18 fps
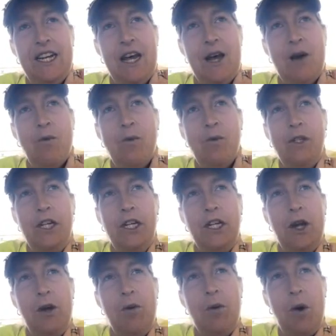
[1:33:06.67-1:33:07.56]
I want to
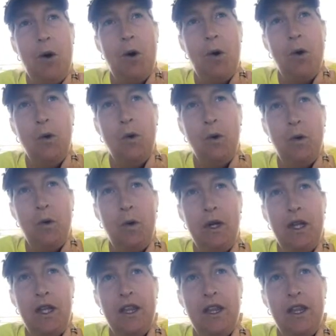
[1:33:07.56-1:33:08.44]
go on
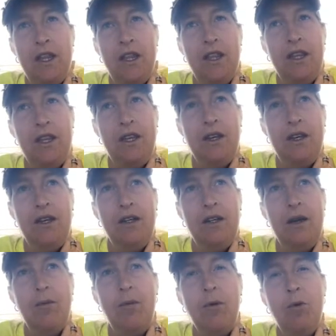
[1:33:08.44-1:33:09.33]
with
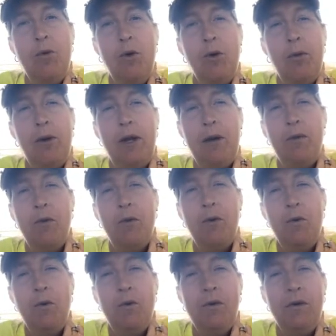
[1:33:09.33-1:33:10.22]
a couple more
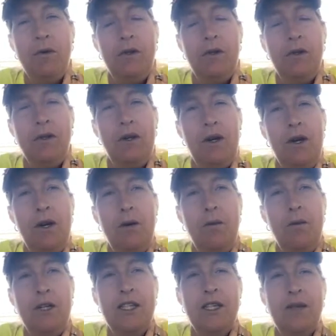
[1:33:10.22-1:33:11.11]
people
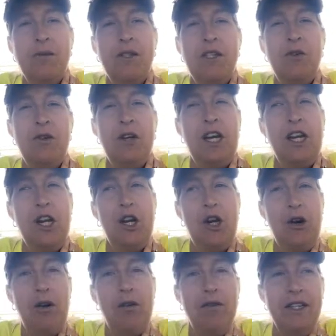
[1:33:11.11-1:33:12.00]
because I'm still kind of
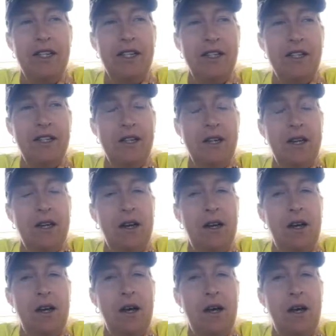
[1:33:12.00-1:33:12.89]
nervous.
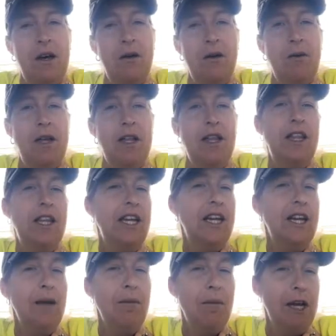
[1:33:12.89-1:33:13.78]
And
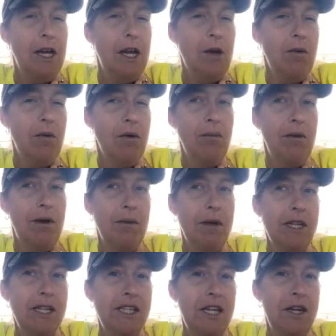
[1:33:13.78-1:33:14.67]
then I may go on by
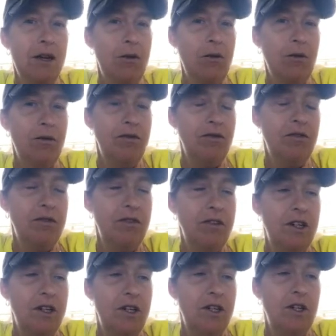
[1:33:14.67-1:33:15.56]
myself.
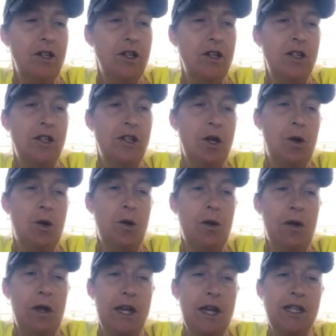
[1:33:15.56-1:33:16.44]

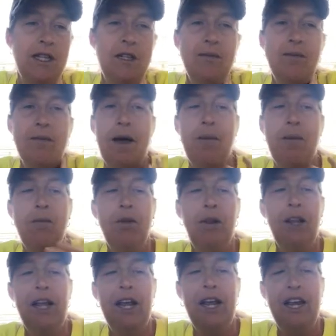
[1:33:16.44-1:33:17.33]
So that's my
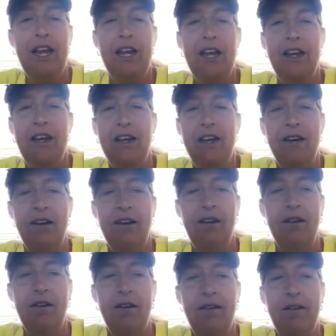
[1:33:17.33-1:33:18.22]
plan
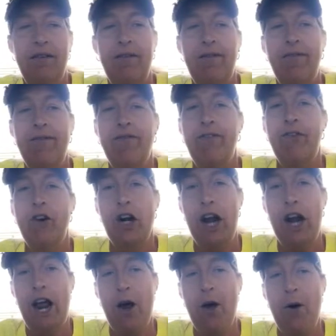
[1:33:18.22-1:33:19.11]
for
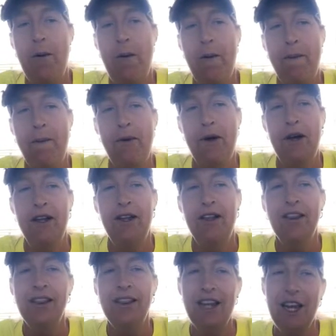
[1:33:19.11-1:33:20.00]
now. But
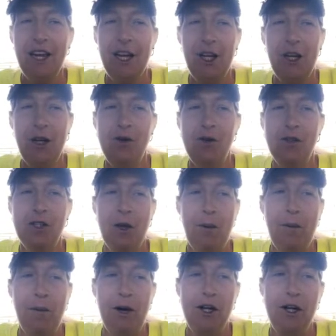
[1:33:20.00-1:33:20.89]
thank you
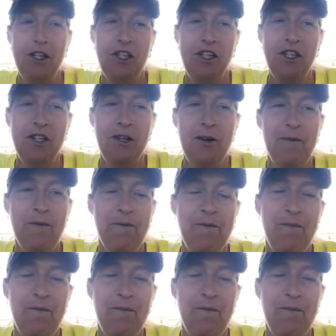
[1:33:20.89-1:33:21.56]
so much.